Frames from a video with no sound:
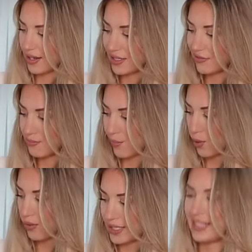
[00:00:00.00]
kind of
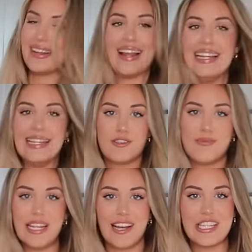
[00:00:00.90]
molting a little
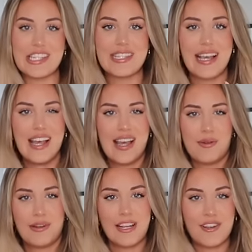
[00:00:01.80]
bit. I just,
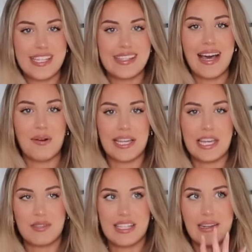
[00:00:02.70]
when I got this out, I
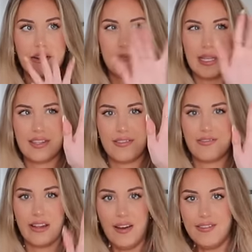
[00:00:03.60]
keep on seeing little bits of
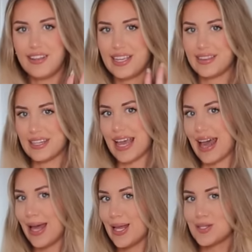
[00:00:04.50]
fluff in the
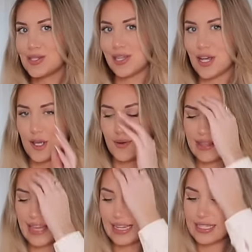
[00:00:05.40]
air, so
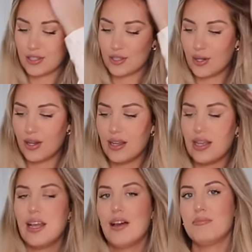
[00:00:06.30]
that is not
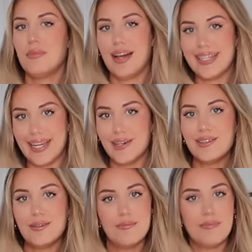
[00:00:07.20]

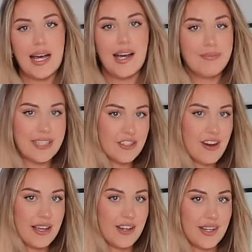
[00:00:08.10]
ideal, but I'm gonna
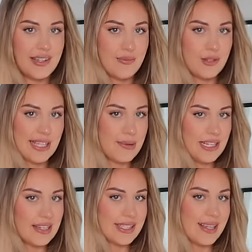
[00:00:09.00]
try it on. We'll see what it looks